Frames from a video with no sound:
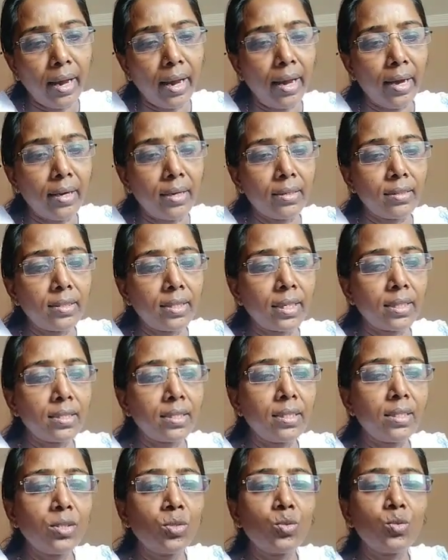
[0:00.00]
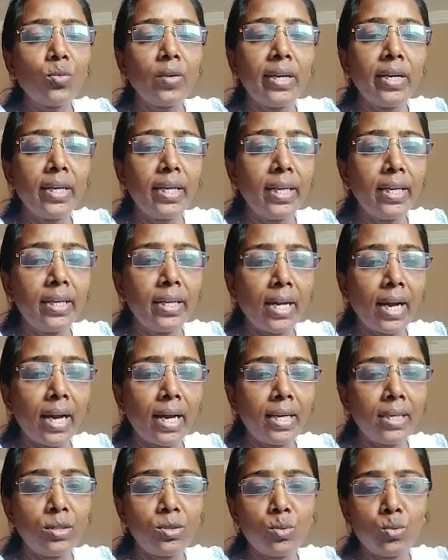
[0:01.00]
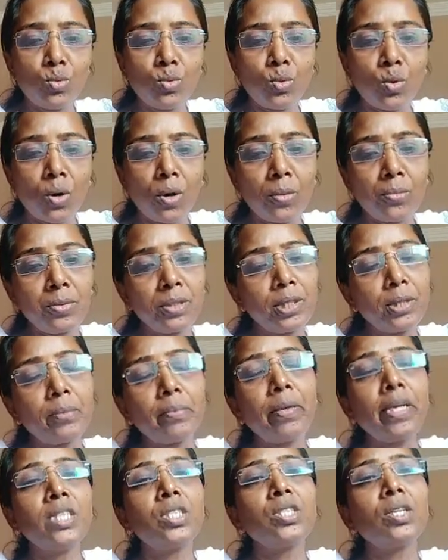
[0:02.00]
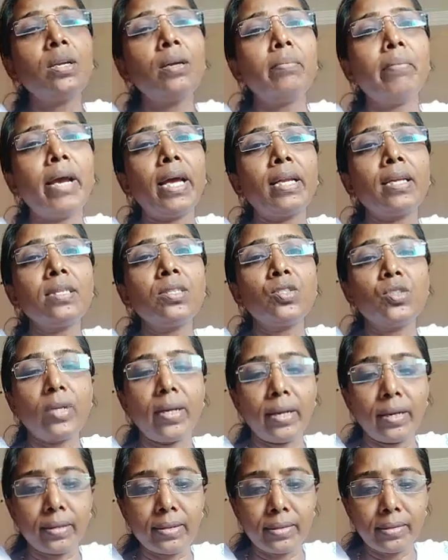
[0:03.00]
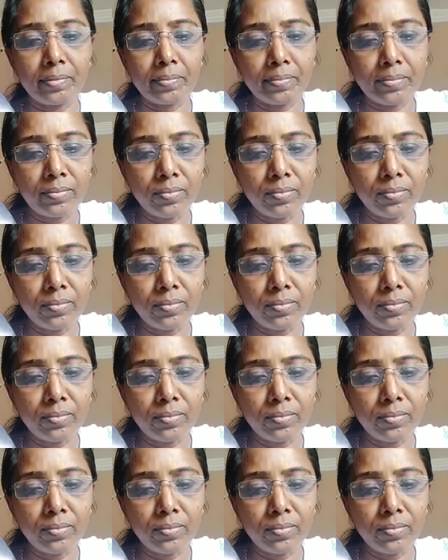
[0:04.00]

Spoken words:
and Section 29(2) of Special Marriage Act.